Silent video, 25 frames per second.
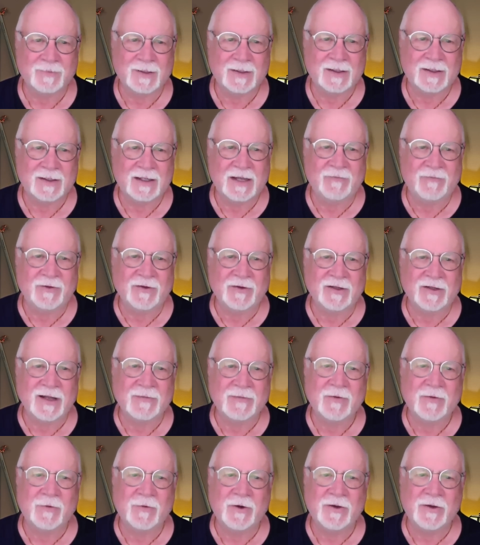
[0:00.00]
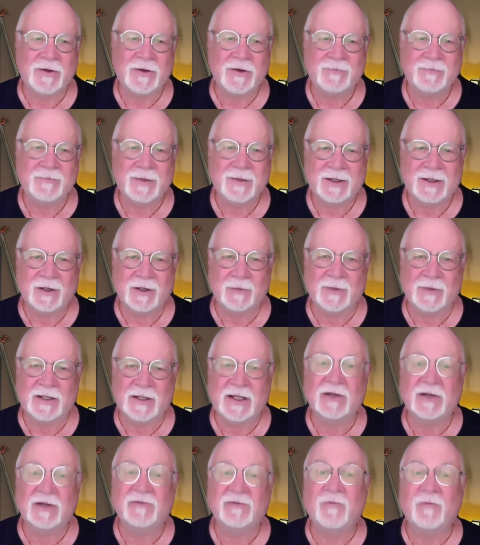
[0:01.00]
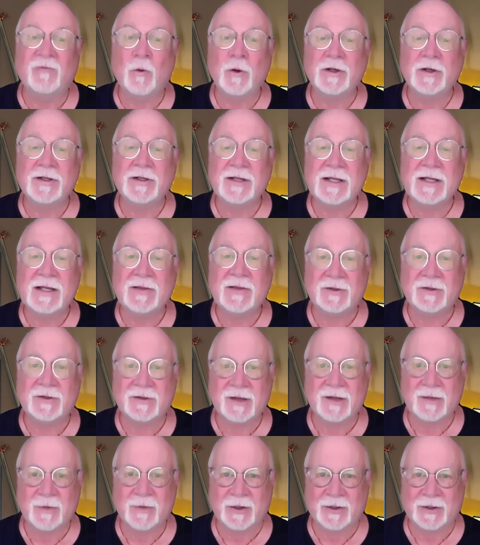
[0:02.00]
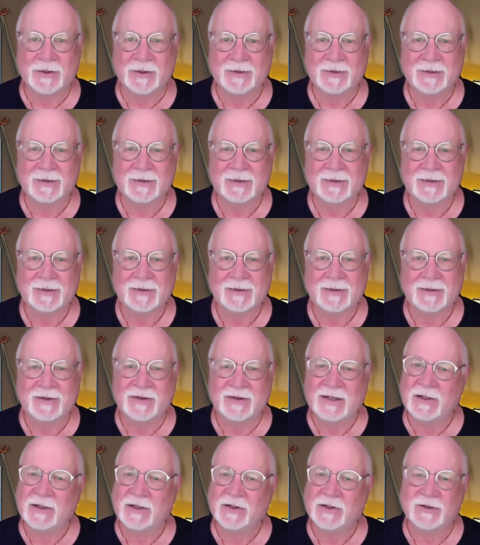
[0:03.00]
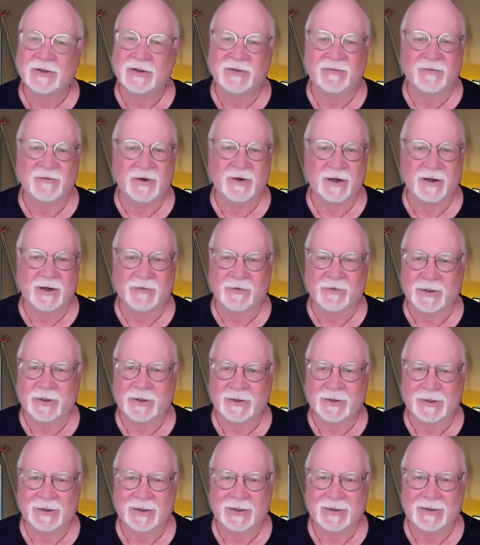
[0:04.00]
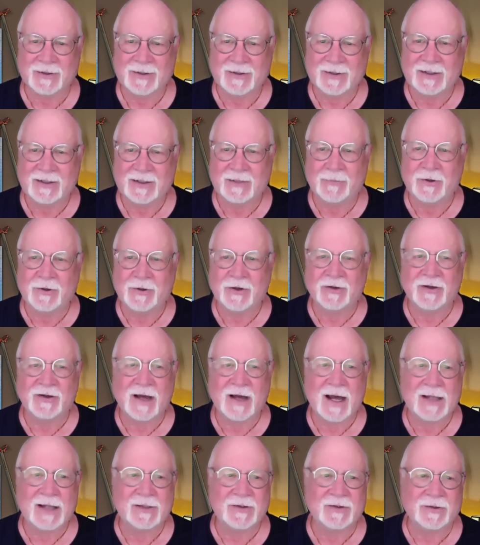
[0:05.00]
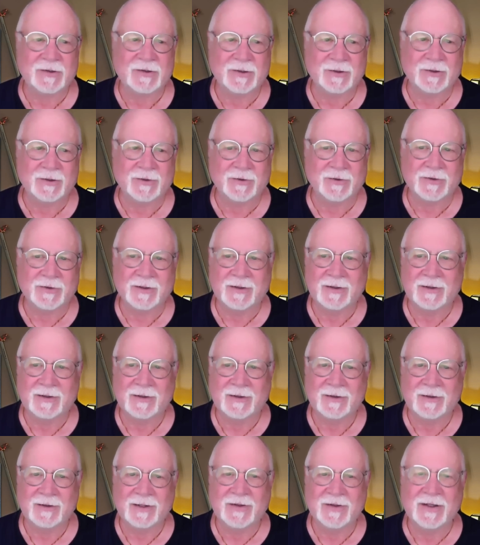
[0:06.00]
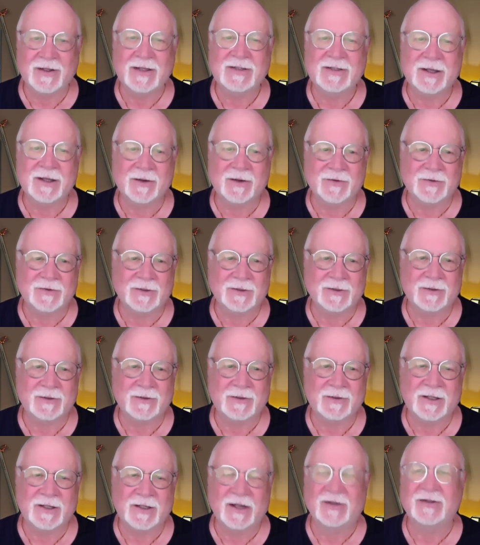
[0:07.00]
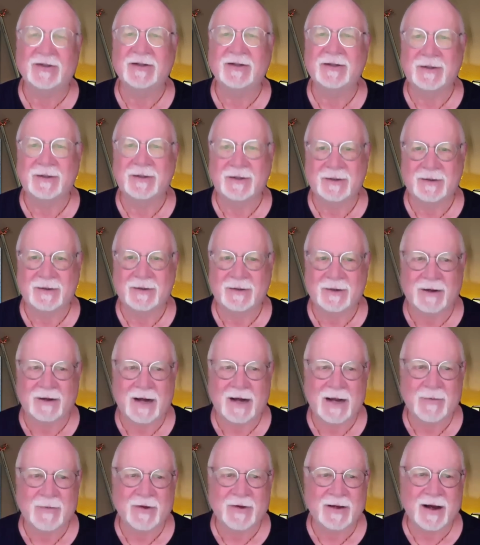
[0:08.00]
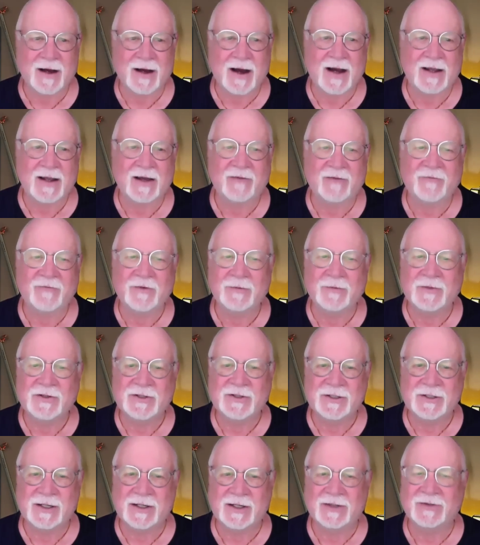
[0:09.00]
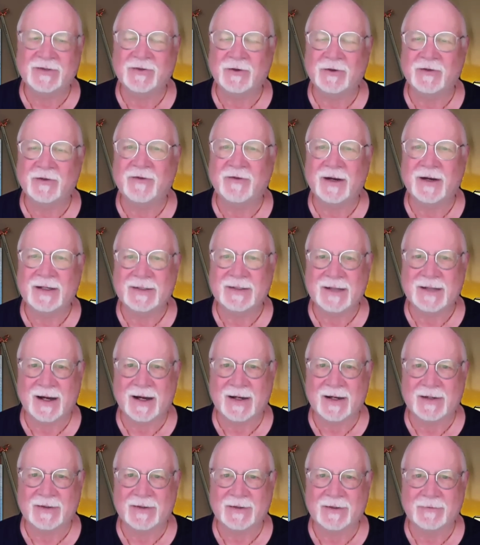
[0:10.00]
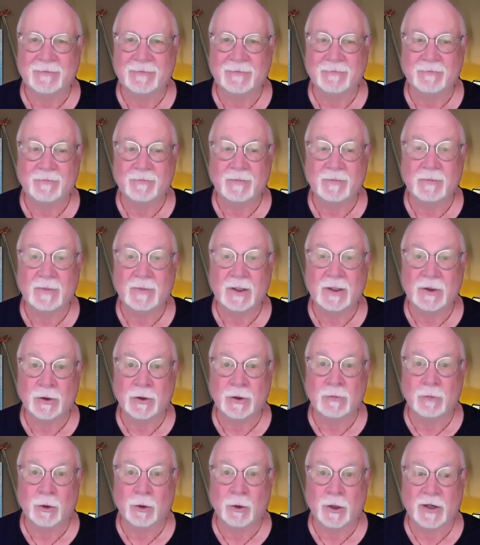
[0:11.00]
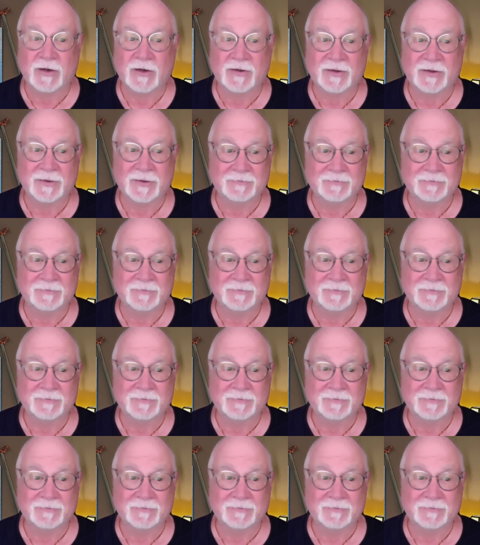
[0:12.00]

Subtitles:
If you summit with him, it'll be his 14th summit. His English is very, very good. He appears highly skilled. And then he tells you, yes, I'm an IFMGA certified guide. You're impressed.